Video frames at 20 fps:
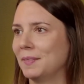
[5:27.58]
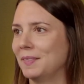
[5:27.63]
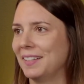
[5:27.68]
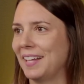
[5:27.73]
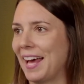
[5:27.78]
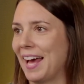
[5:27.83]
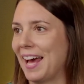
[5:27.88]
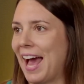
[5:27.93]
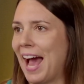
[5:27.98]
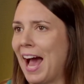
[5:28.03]

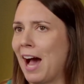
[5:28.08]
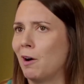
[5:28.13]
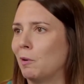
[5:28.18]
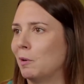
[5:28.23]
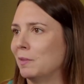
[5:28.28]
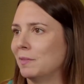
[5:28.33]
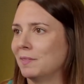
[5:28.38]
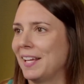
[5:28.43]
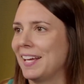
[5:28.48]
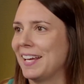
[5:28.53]

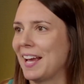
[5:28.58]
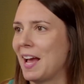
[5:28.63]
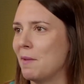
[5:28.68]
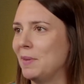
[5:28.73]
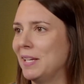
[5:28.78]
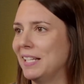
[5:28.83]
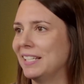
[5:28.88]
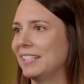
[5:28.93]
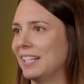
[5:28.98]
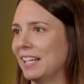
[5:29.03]
how like I
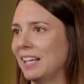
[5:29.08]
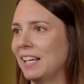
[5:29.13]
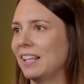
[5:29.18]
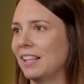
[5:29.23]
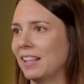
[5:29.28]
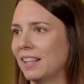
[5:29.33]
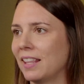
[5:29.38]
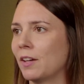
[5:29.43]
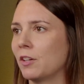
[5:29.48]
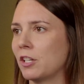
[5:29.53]
mean it,
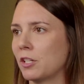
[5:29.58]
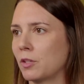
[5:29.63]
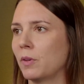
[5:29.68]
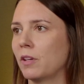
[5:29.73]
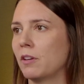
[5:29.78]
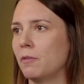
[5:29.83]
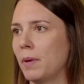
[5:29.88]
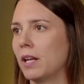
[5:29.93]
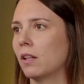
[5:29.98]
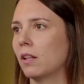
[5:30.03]
there just
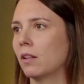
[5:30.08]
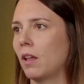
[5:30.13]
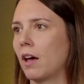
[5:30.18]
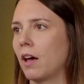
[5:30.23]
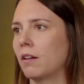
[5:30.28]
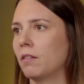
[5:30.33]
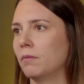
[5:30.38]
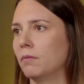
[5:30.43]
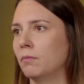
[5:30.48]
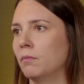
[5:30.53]
would have been a
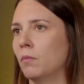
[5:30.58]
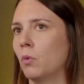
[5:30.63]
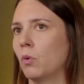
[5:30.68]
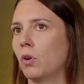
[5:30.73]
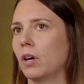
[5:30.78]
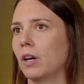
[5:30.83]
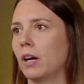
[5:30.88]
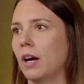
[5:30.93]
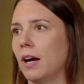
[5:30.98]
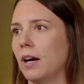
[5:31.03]
lot
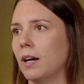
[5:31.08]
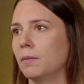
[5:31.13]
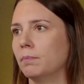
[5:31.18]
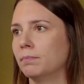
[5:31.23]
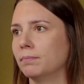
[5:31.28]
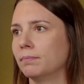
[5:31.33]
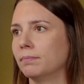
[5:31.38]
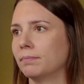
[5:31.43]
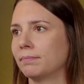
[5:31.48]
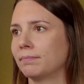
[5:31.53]
more
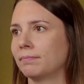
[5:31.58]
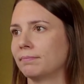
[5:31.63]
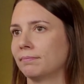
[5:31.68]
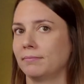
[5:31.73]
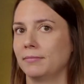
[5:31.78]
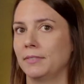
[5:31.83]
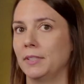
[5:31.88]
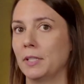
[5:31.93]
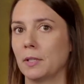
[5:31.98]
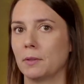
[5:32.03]
um,
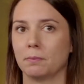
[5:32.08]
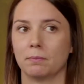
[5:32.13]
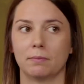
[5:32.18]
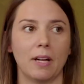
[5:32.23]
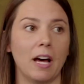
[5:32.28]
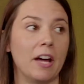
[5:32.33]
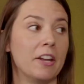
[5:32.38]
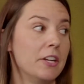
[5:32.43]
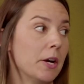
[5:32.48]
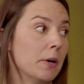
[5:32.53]
you know
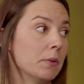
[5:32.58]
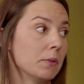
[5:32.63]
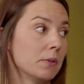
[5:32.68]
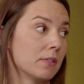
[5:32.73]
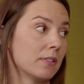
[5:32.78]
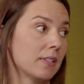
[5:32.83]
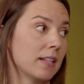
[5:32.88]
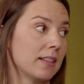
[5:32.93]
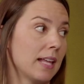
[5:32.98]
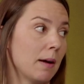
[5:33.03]

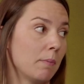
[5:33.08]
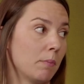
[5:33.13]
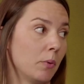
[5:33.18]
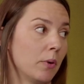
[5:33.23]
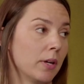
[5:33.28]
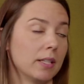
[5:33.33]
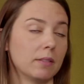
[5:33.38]
unknowns at that. Well, point. a lot